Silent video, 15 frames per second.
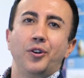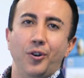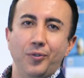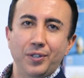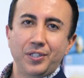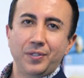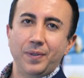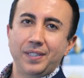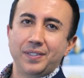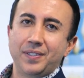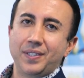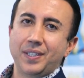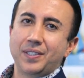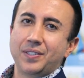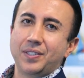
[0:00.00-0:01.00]
over
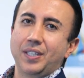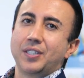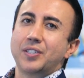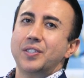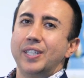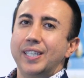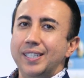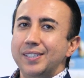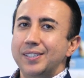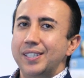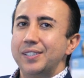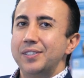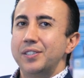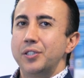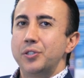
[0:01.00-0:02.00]
26 years in the
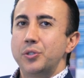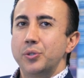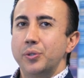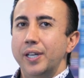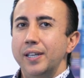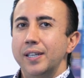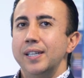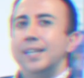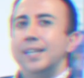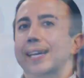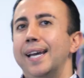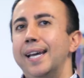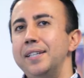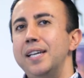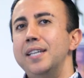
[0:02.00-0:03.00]
industry
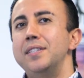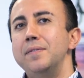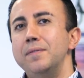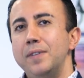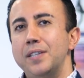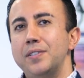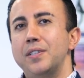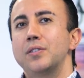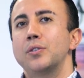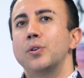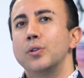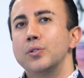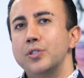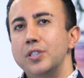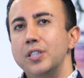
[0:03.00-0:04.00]
and has invested
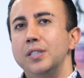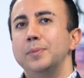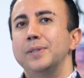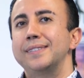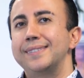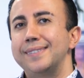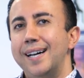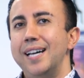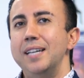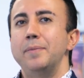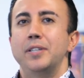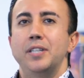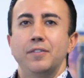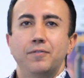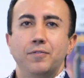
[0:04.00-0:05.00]
considerable time
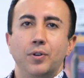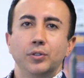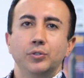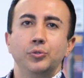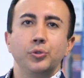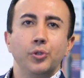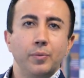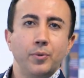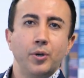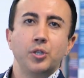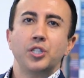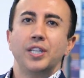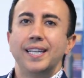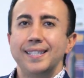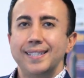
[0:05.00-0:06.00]
and effort to
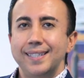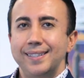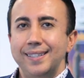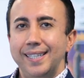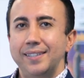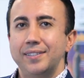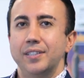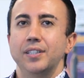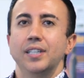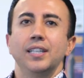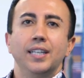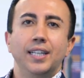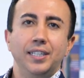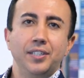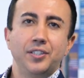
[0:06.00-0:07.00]
emerge as a leader
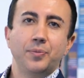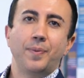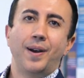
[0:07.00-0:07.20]
in its